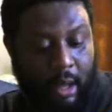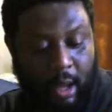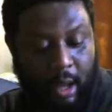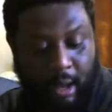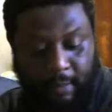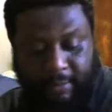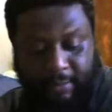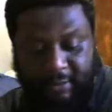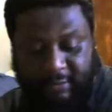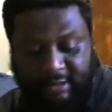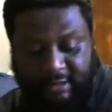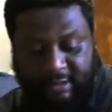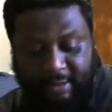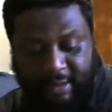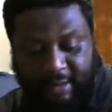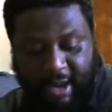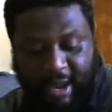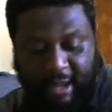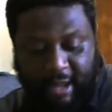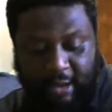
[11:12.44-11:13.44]
But some of
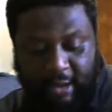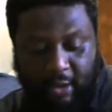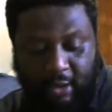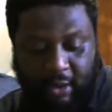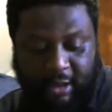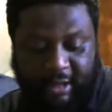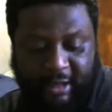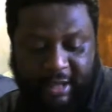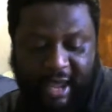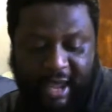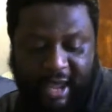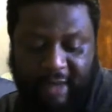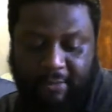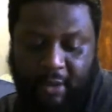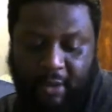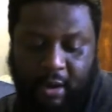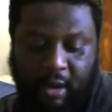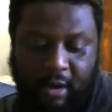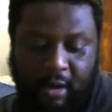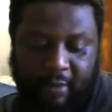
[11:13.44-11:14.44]
the ink on it came
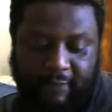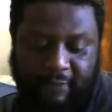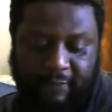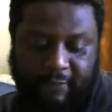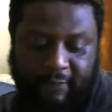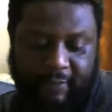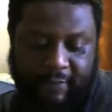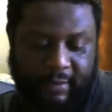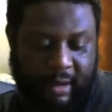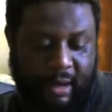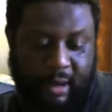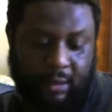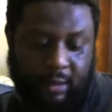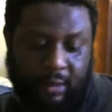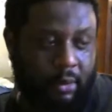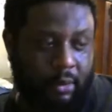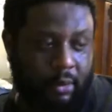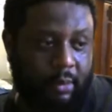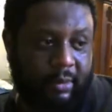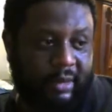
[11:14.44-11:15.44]
off. I
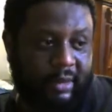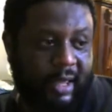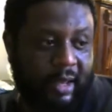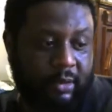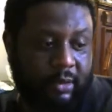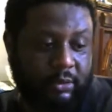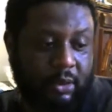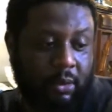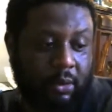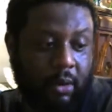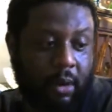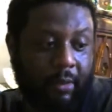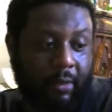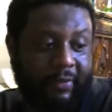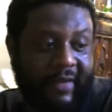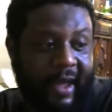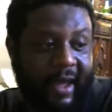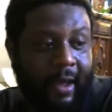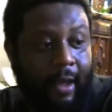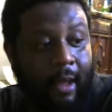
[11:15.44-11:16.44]
don't know what the hell's going on with
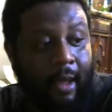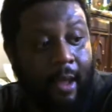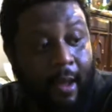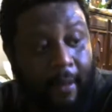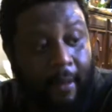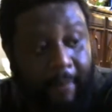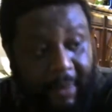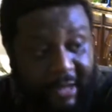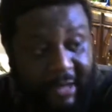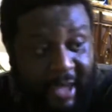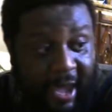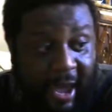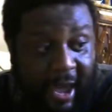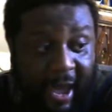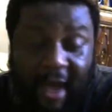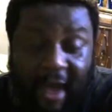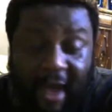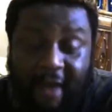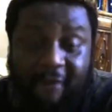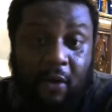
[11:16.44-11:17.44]
that. But yeah,
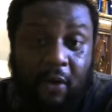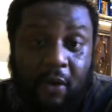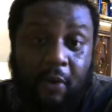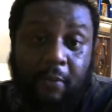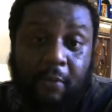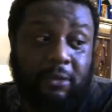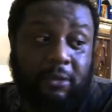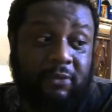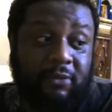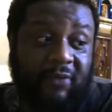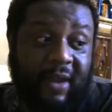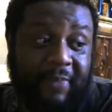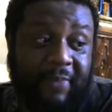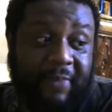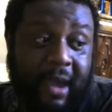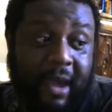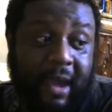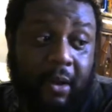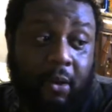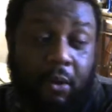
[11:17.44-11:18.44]
I've almost vaped
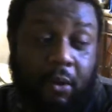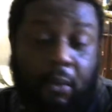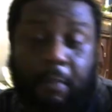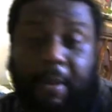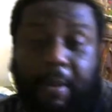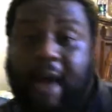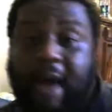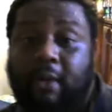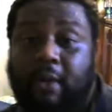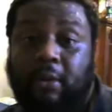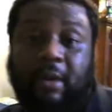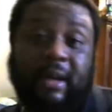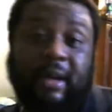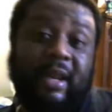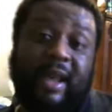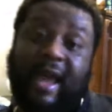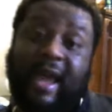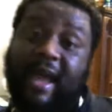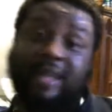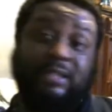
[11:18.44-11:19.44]
that whole bottle, and it
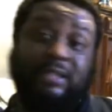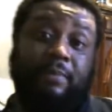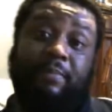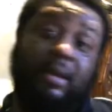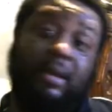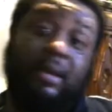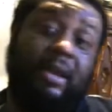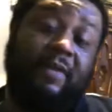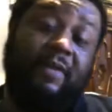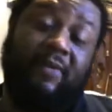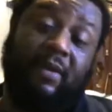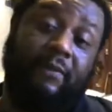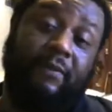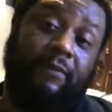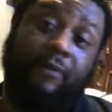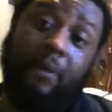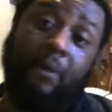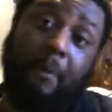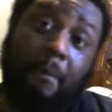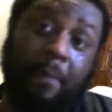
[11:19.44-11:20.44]
hasn't been even a
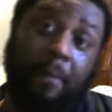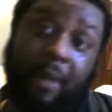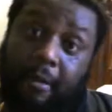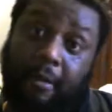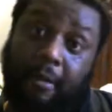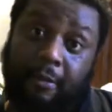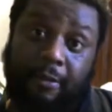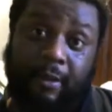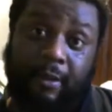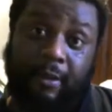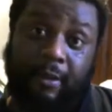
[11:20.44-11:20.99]
full month.